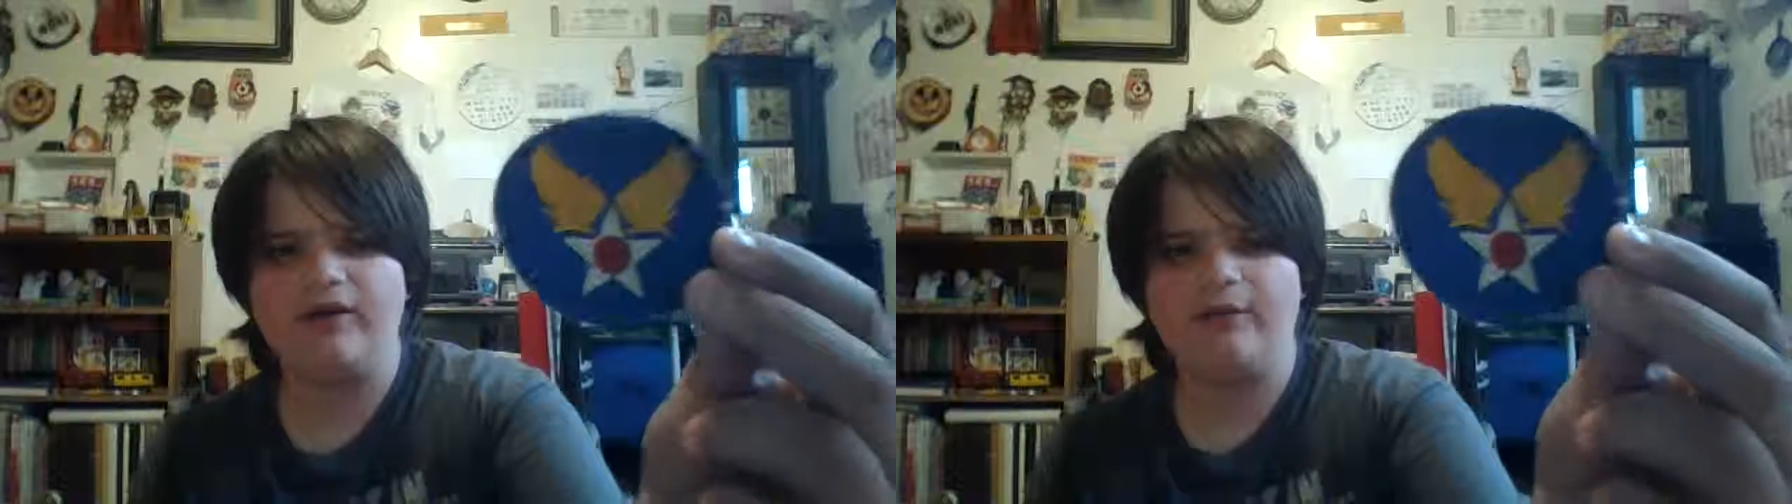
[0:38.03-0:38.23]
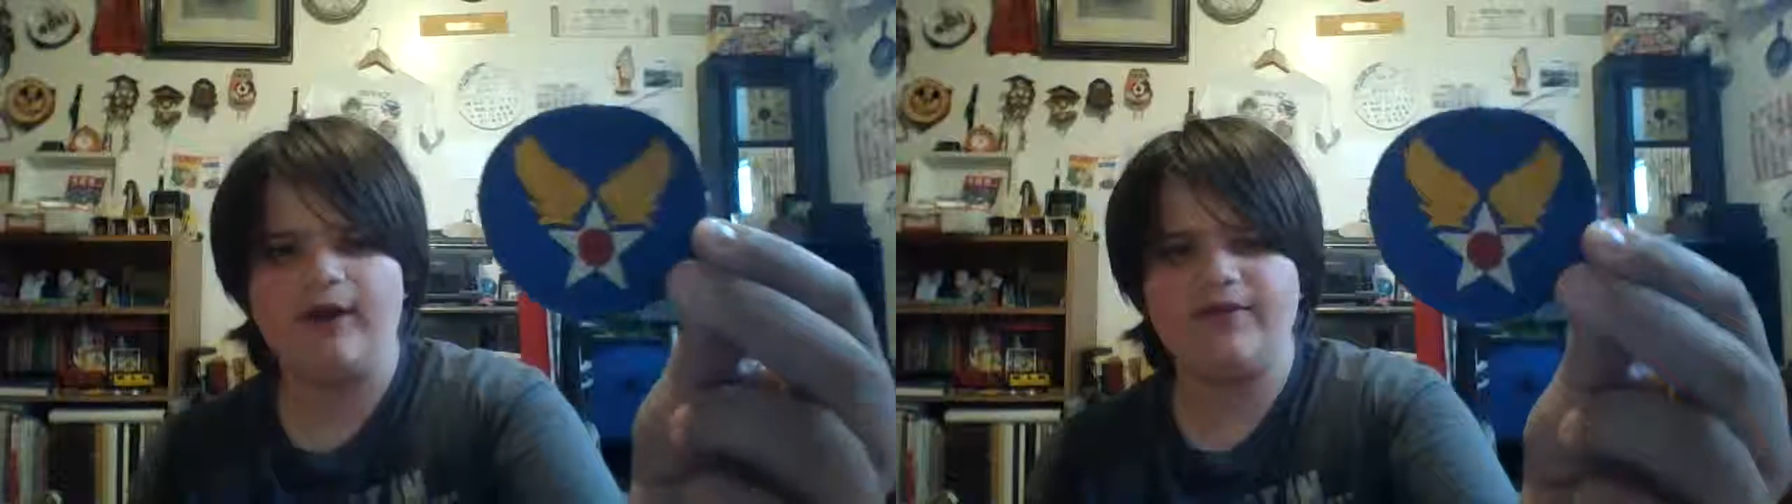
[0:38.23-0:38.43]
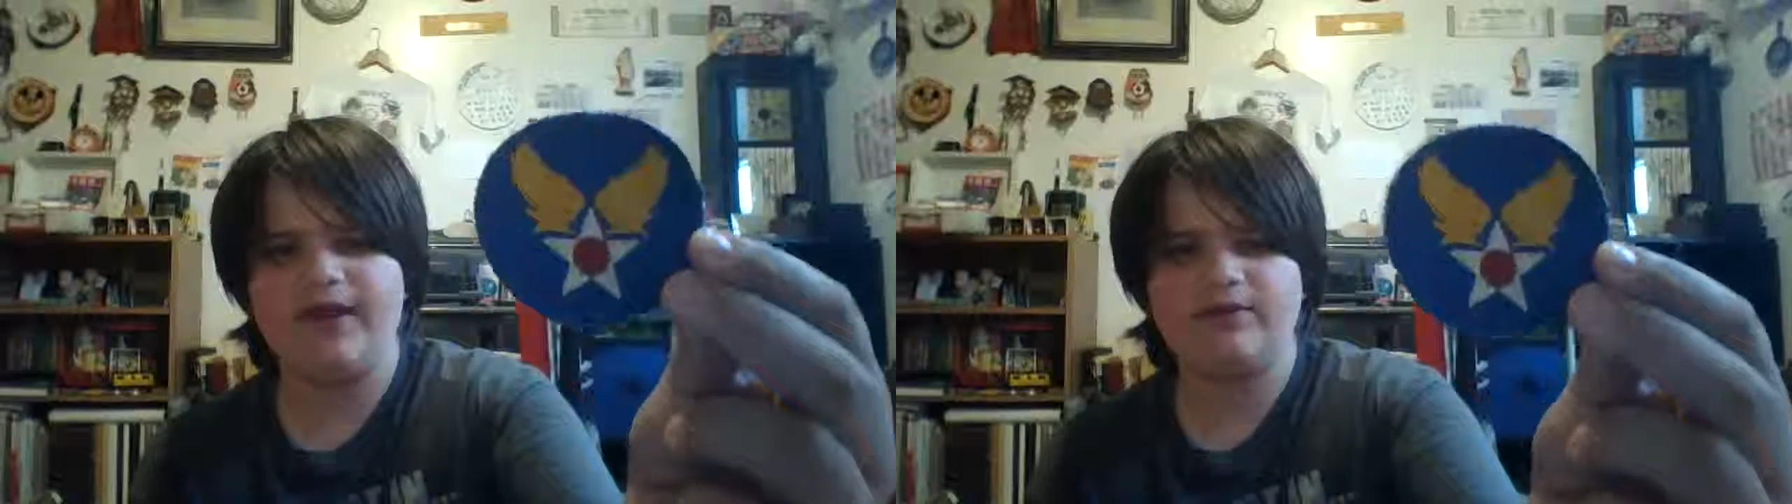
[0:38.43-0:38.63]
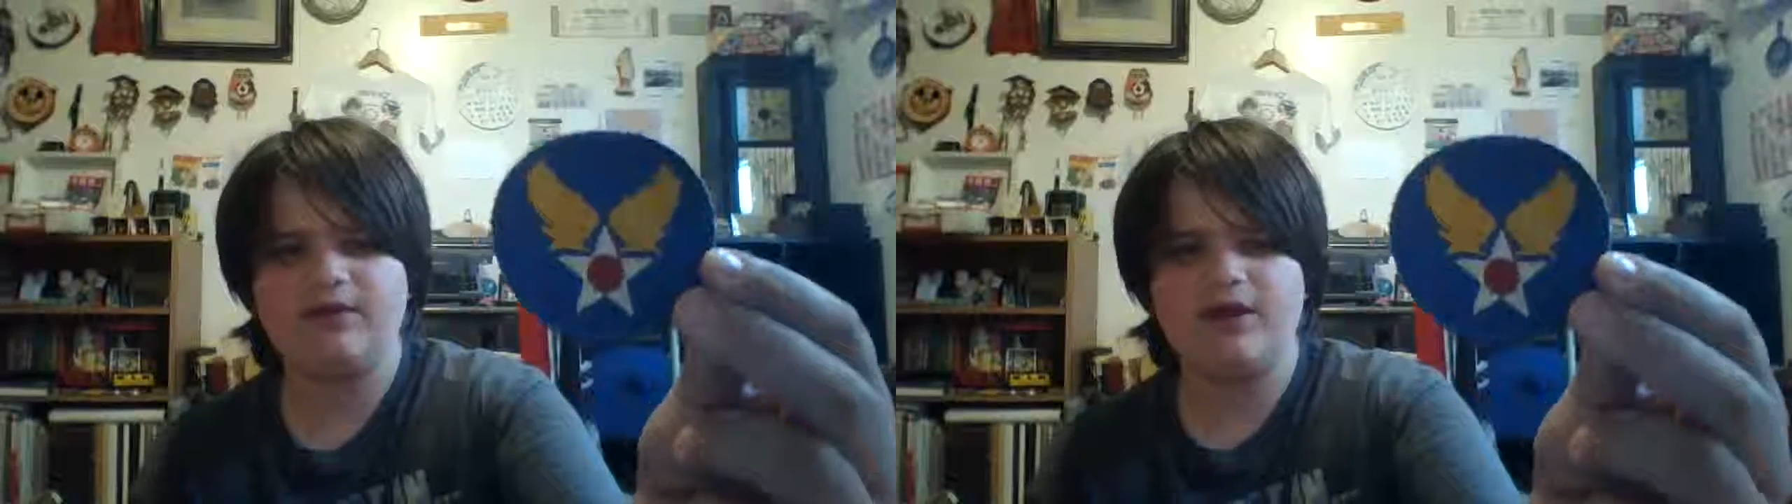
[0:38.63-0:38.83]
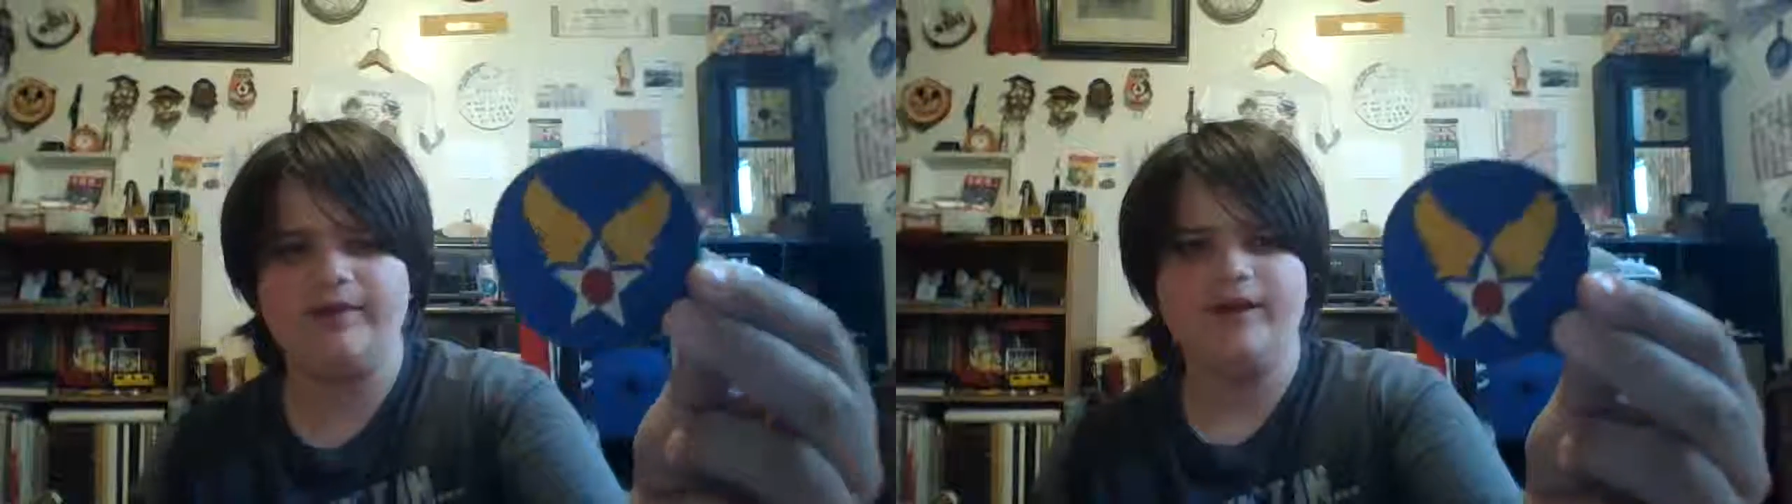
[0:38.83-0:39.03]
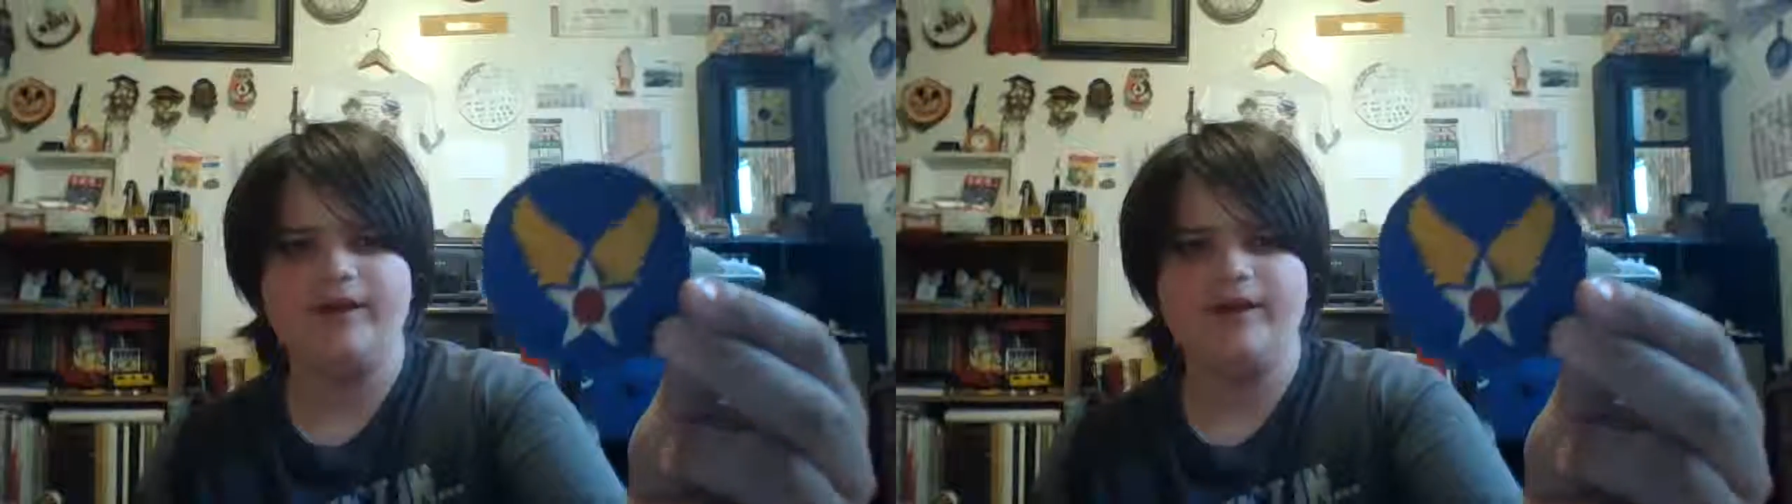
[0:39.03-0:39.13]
around that time.